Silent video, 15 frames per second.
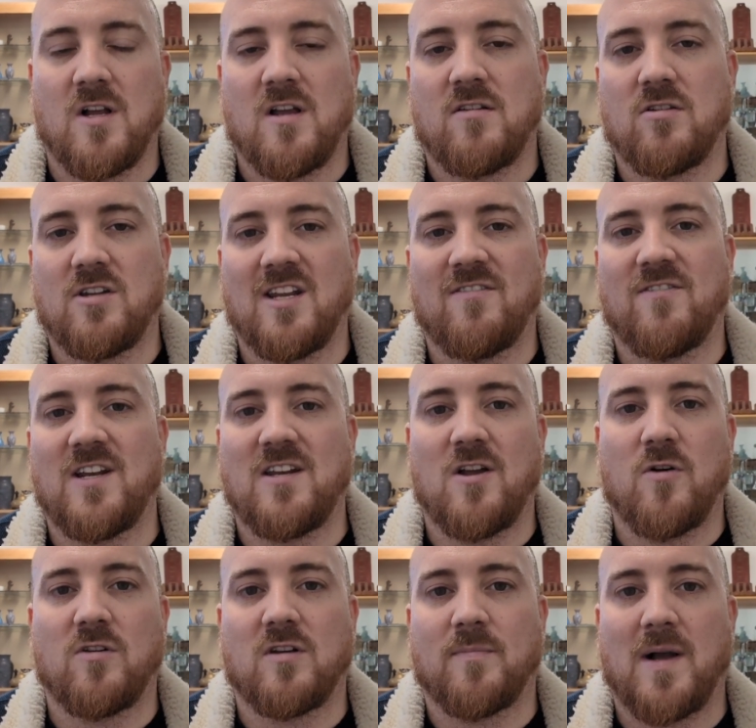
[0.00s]
So this video
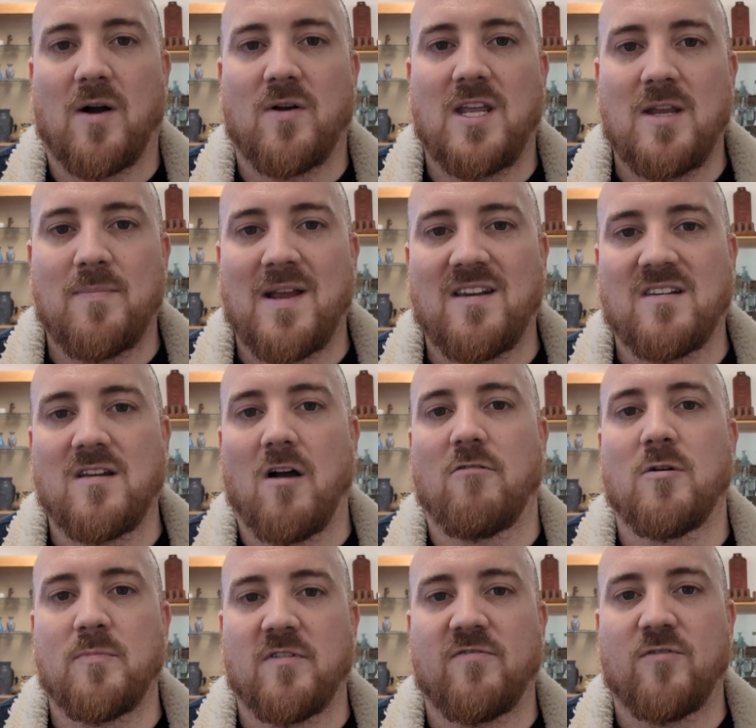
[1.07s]
is about eBay's
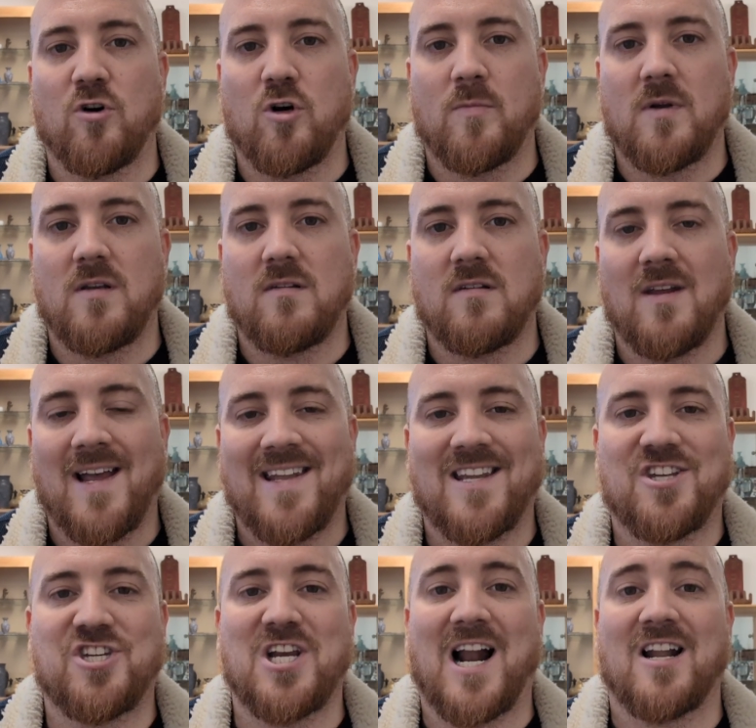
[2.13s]
current performance, the
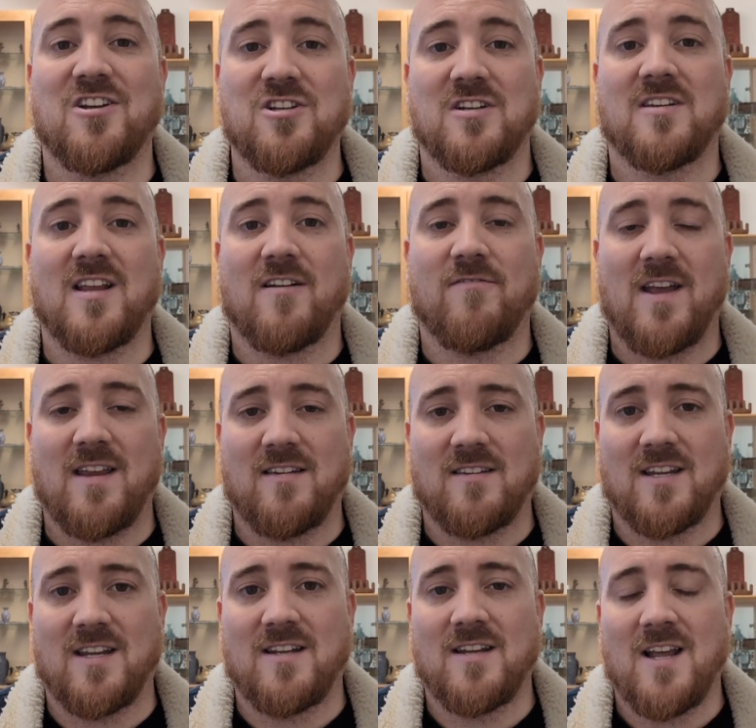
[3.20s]
challenges they're
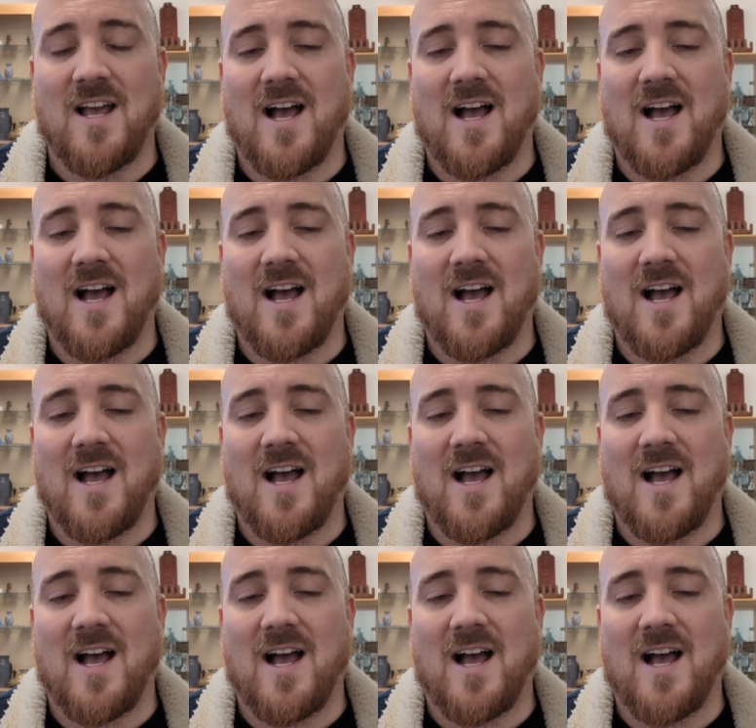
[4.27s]
facing,